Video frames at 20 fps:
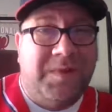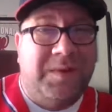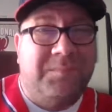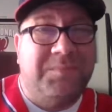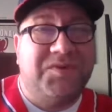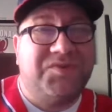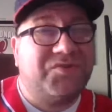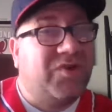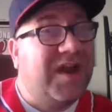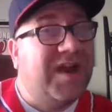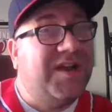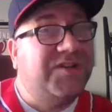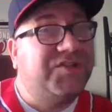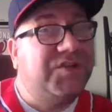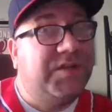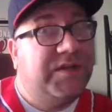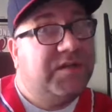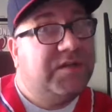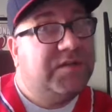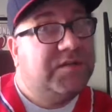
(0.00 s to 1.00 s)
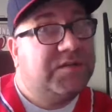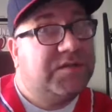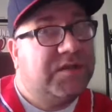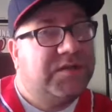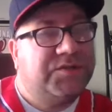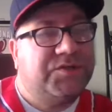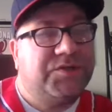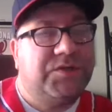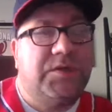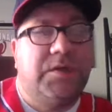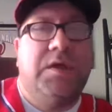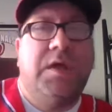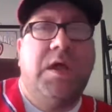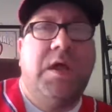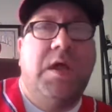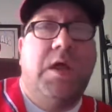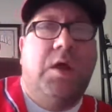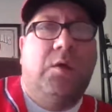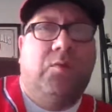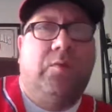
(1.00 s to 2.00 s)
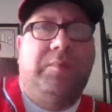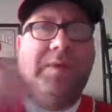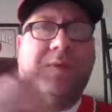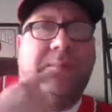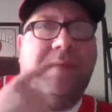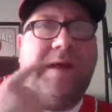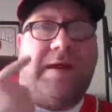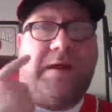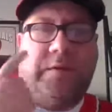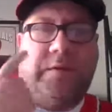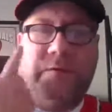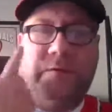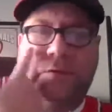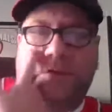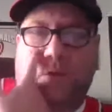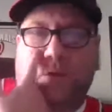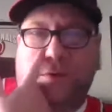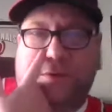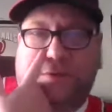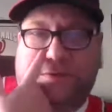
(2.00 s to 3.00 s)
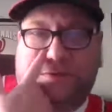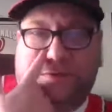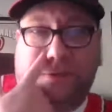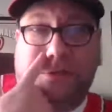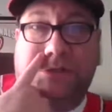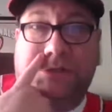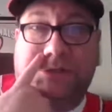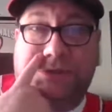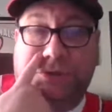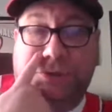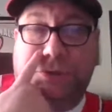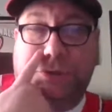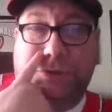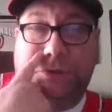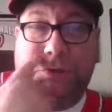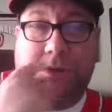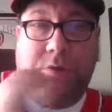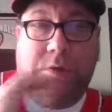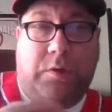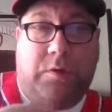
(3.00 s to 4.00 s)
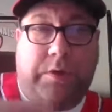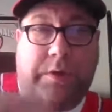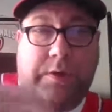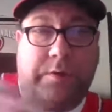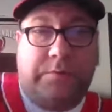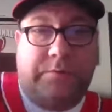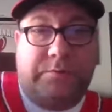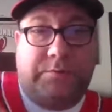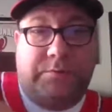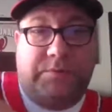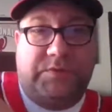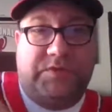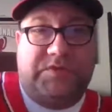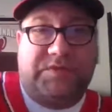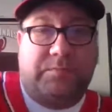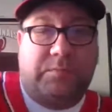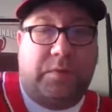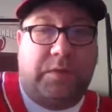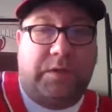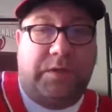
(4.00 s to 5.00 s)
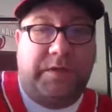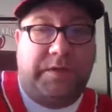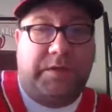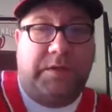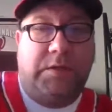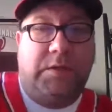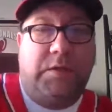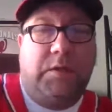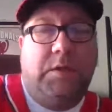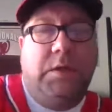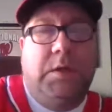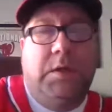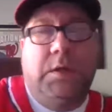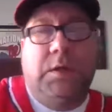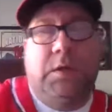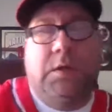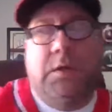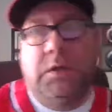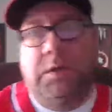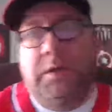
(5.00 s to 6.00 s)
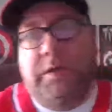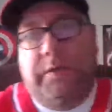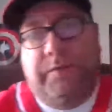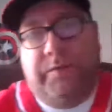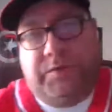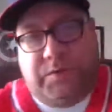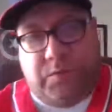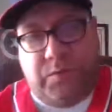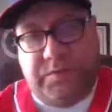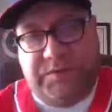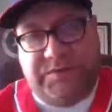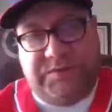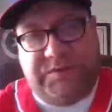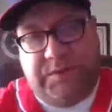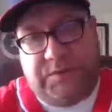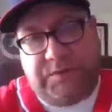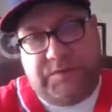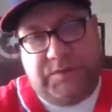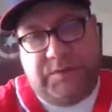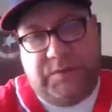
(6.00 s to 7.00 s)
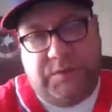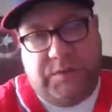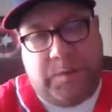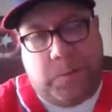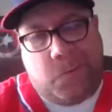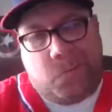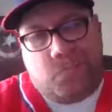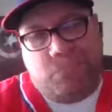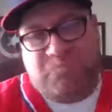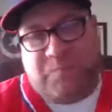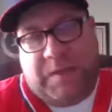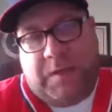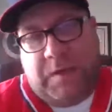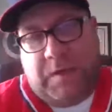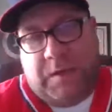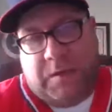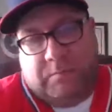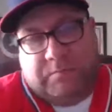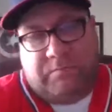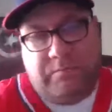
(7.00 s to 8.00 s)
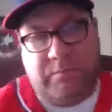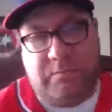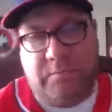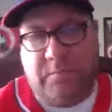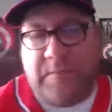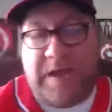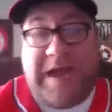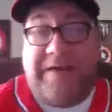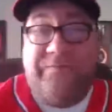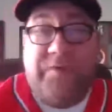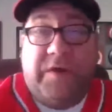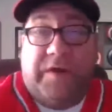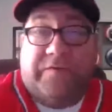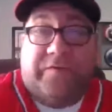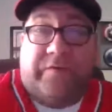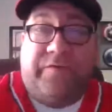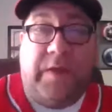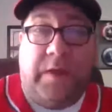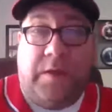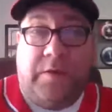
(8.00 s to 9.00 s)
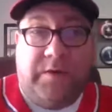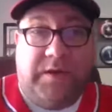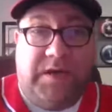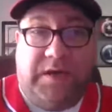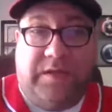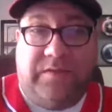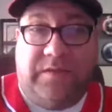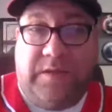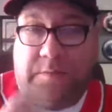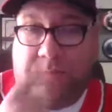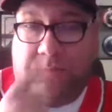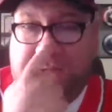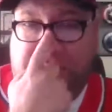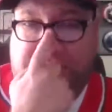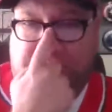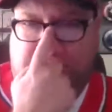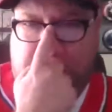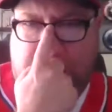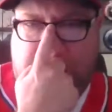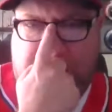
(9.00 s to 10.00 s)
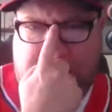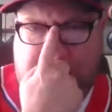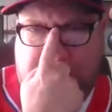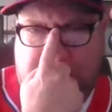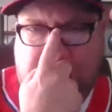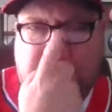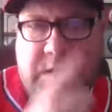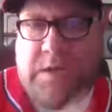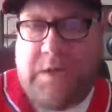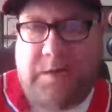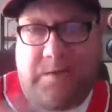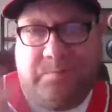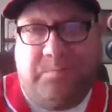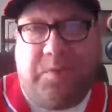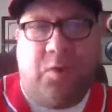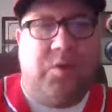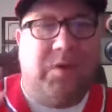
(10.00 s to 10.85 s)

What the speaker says: maybe scratch and dent section, will be back in the toy section on a display in the toy section. And I've never found anything back there, but like